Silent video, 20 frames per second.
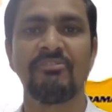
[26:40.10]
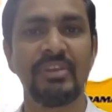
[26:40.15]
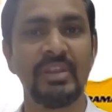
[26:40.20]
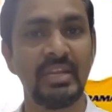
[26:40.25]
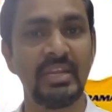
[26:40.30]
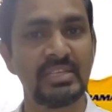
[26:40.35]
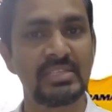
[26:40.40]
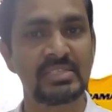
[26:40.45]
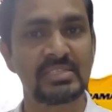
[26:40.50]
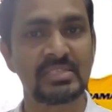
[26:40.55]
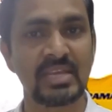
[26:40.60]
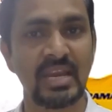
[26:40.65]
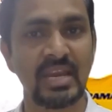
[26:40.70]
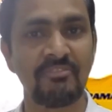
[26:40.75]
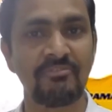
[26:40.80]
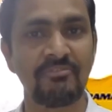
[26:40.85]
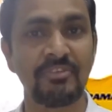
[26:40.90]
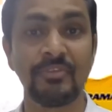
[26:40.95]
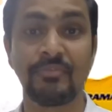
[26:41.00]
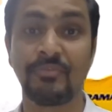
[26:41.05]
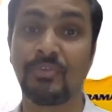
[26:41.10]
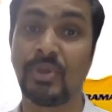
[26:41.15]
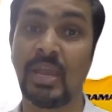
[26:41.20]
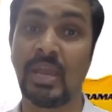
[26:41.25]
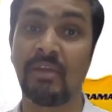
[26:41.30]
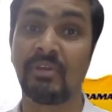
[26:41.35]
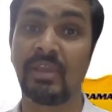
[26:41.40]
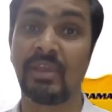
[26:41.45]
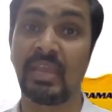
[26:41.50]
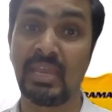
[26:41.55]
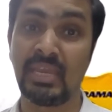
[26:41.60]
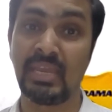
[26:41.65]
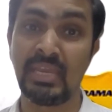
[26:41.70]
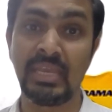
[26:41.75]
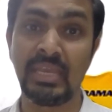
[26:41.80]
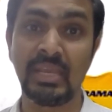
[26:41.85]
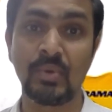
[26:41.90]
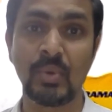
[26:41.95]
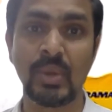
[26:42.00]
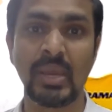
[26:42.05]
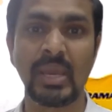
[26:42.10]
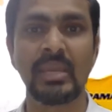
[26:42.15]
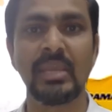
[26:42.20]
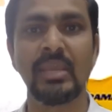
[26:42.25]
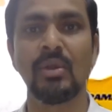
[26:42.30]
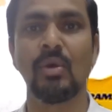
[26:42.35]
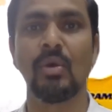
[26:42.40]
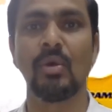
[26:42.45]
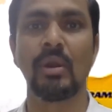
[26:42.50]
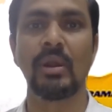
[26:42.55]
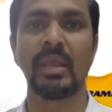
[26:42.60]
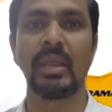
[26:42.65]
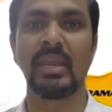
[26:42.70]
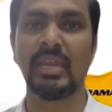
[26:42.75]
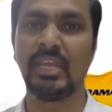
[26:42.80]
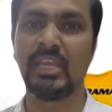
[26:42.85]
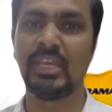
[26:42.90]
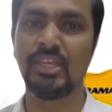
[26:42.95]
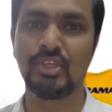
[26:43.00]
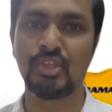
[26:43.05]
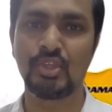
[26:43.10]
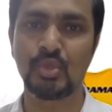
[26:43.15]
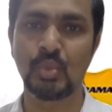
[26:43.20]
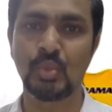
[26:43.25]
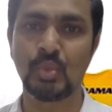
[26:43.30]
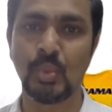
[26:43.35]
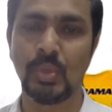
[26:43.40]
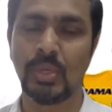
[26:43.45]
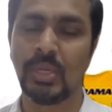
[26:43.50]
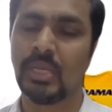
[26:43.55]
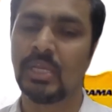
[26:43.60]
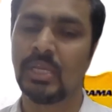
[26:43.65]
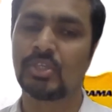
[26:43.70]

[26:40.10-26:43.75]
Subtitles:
field staff if you have any query or any issue.